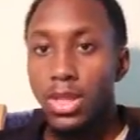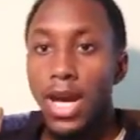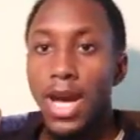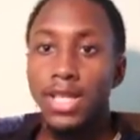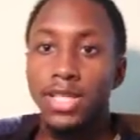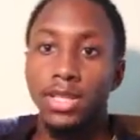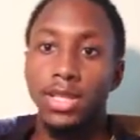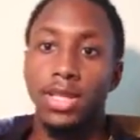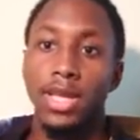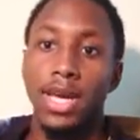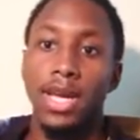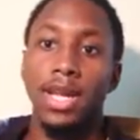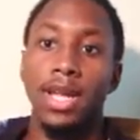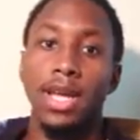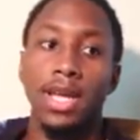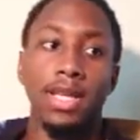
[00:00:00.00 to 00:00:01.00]
I just look at
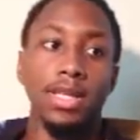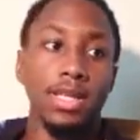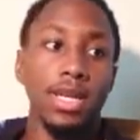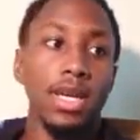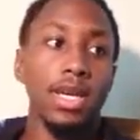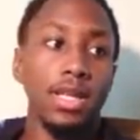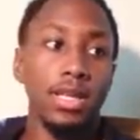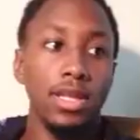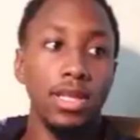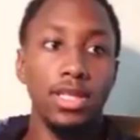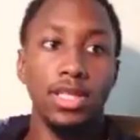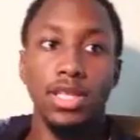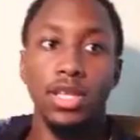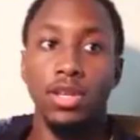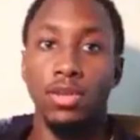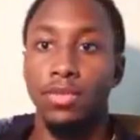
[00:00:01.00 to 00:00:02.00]
it as
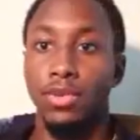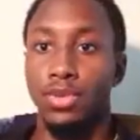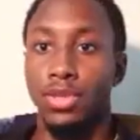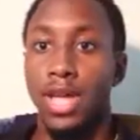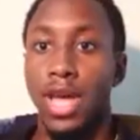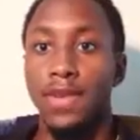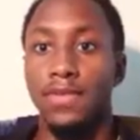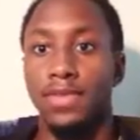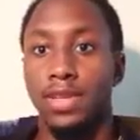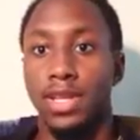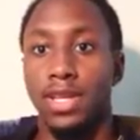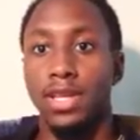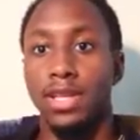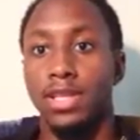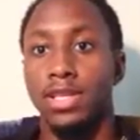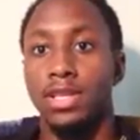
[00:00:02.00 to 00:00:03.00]
this year, most
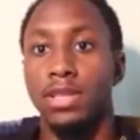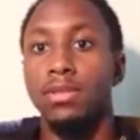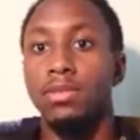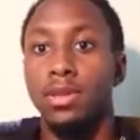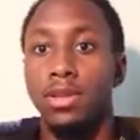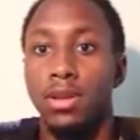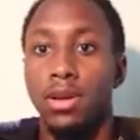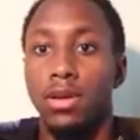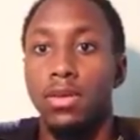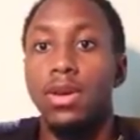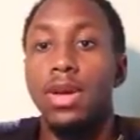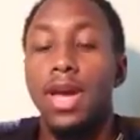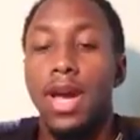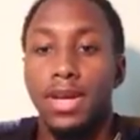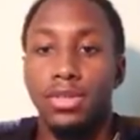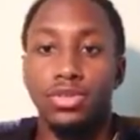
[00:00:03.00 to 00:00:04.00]
definitely, is you know,
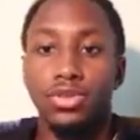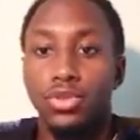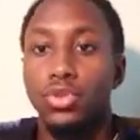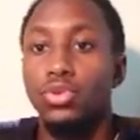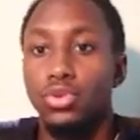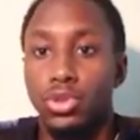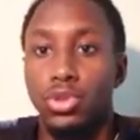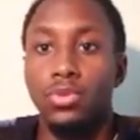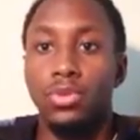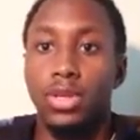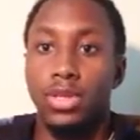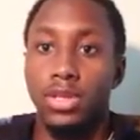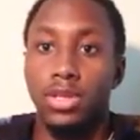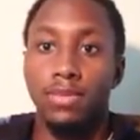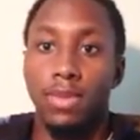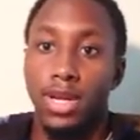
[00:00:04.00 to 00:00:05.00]
as a school student,
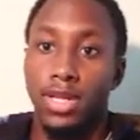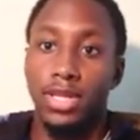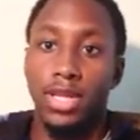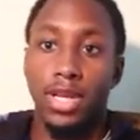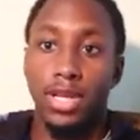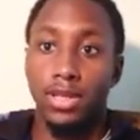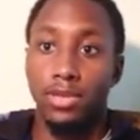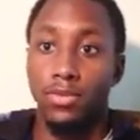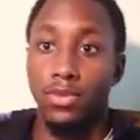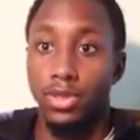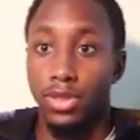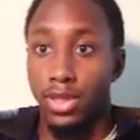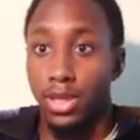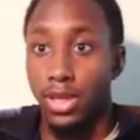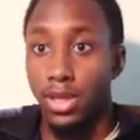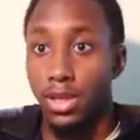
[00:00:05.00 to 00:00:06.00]
this is my chance to once
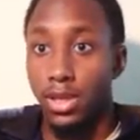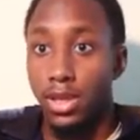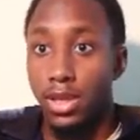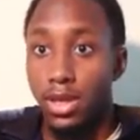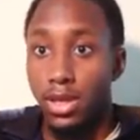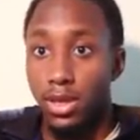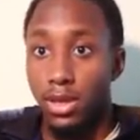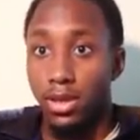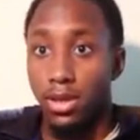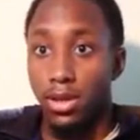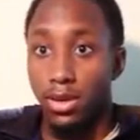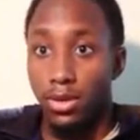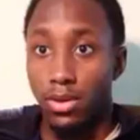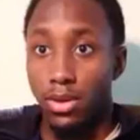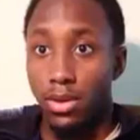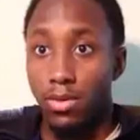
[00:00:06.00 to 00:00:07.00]
again, you
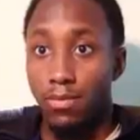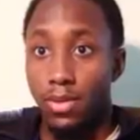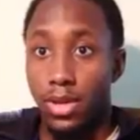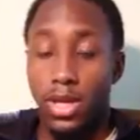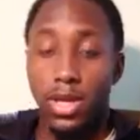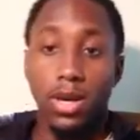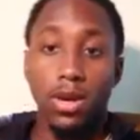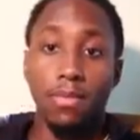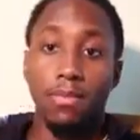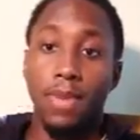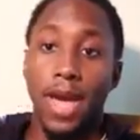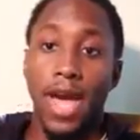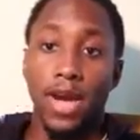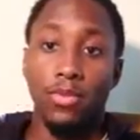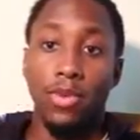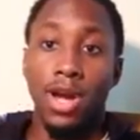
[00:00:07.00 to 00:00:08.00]
know, pick up
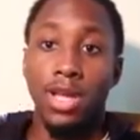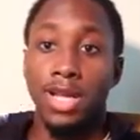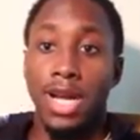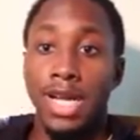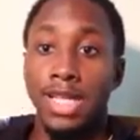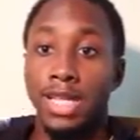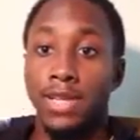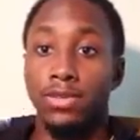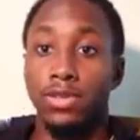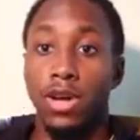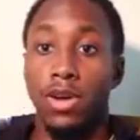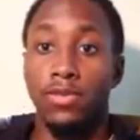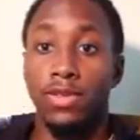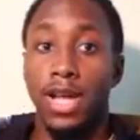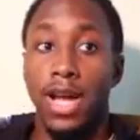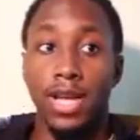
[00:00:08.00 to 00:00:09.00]
back where I left
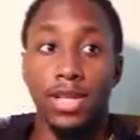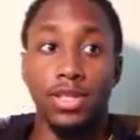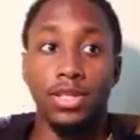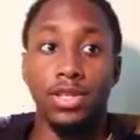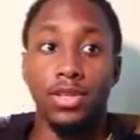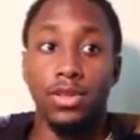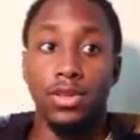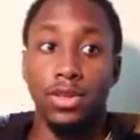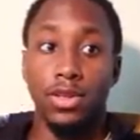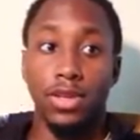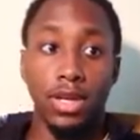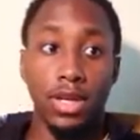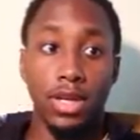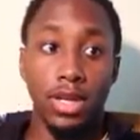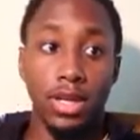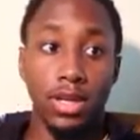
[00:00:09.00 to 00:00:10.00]
off last year,
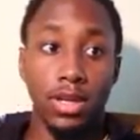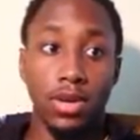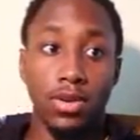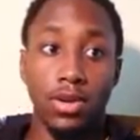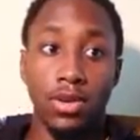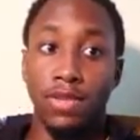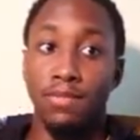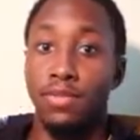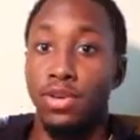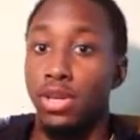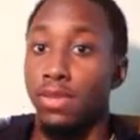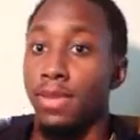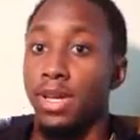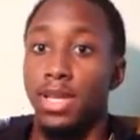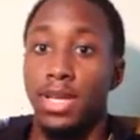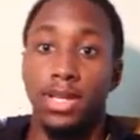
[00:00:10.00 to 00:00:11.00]
uh, you know, and building
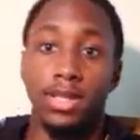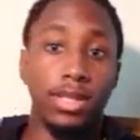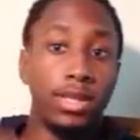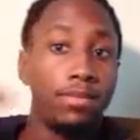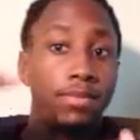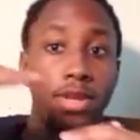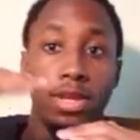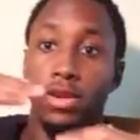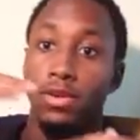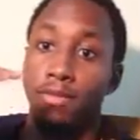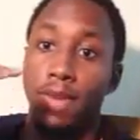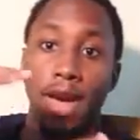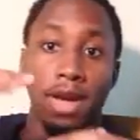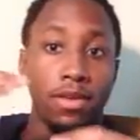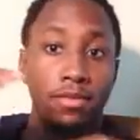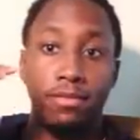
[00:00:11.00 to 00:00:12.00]
my legacy bigger,
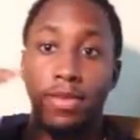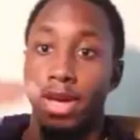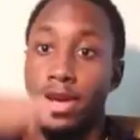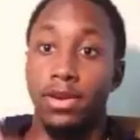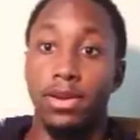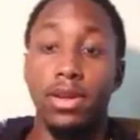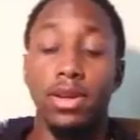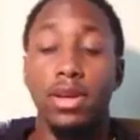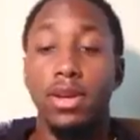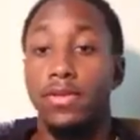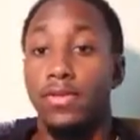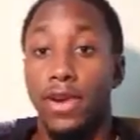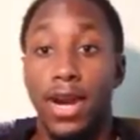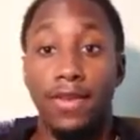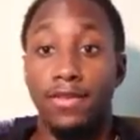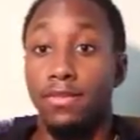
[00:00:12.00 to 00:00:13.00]
better, and better
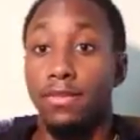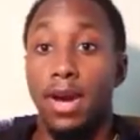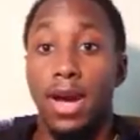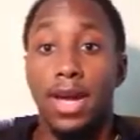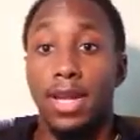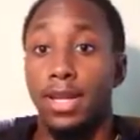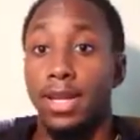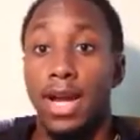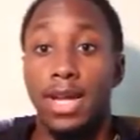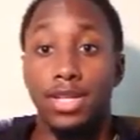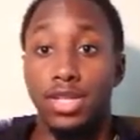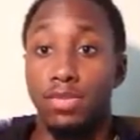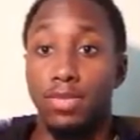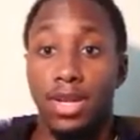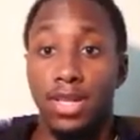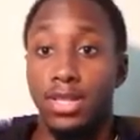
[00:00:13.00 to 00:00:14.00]
for everybody, not
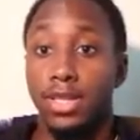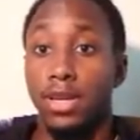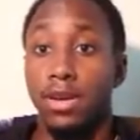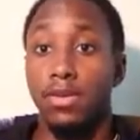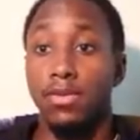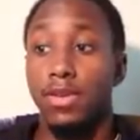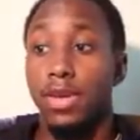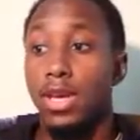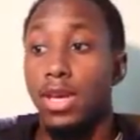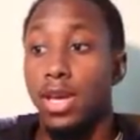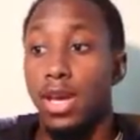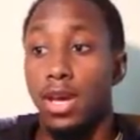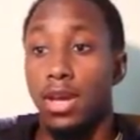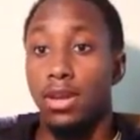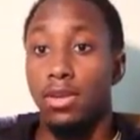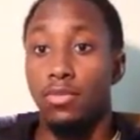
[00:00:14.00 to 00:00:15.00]
just myself.
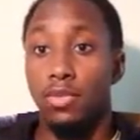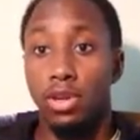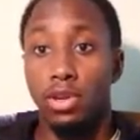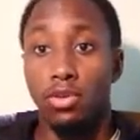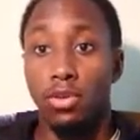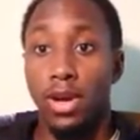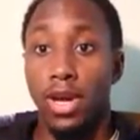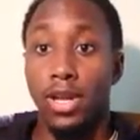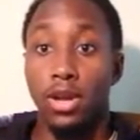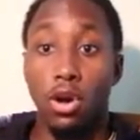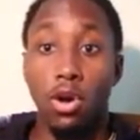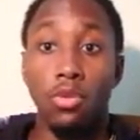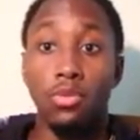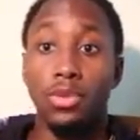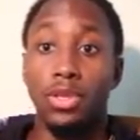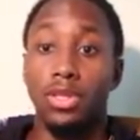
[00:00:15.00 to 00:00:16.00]
And we go ahead and
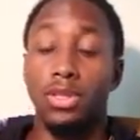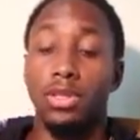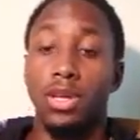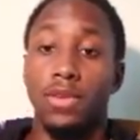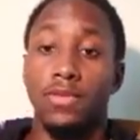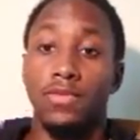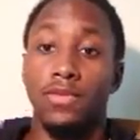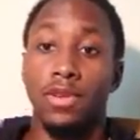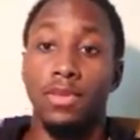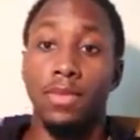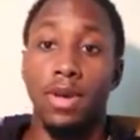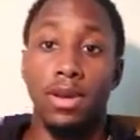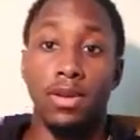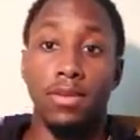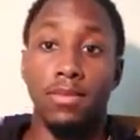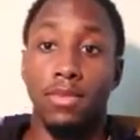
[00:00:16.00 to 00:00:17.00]
own this stuff for the
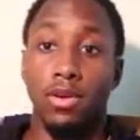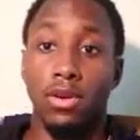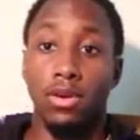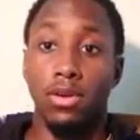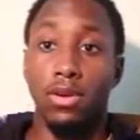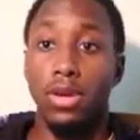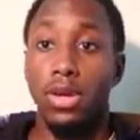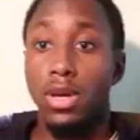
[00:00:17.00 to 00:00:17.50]
better tomorrow.